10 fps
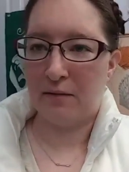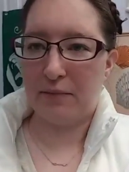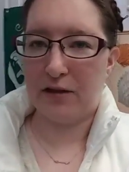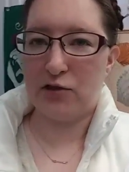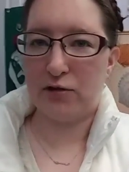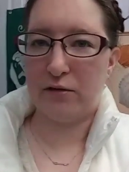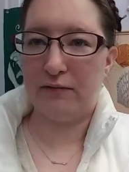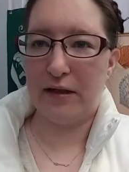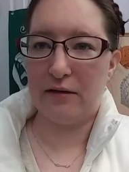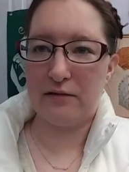pictures or
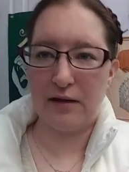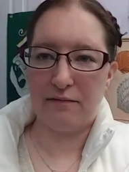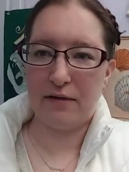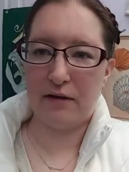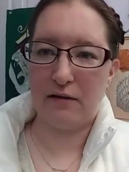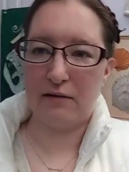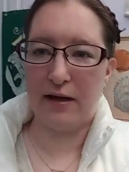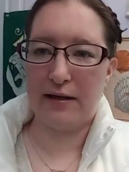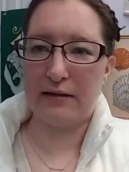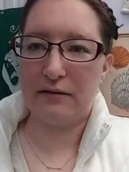videos of the
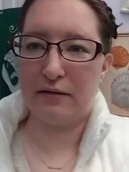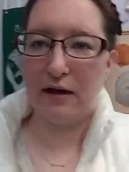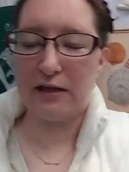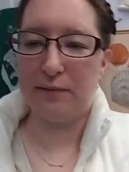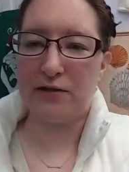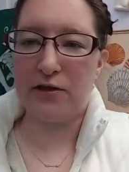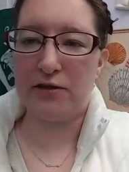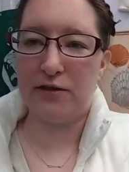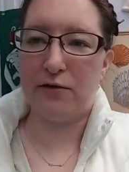Leia cosplay so you can see